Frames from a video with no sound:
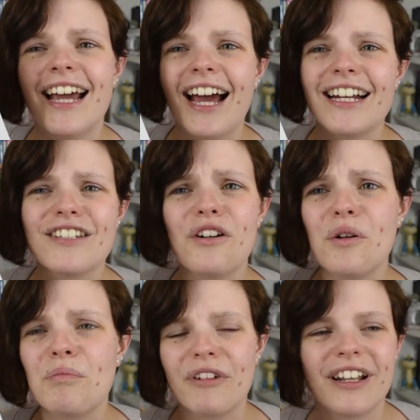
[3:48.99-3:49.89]
and it's
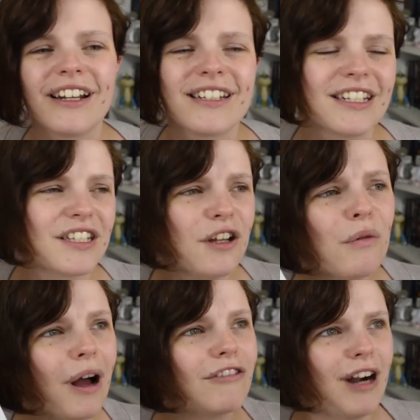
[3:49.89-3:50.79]
all brilliant and it's so
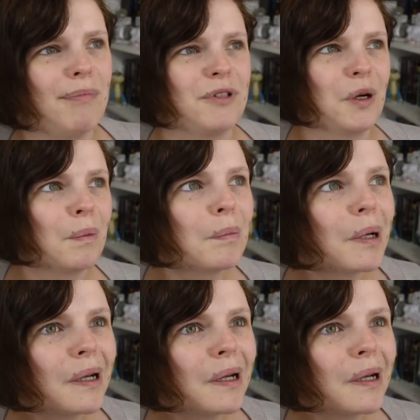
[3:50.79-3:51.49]
well wrapped up.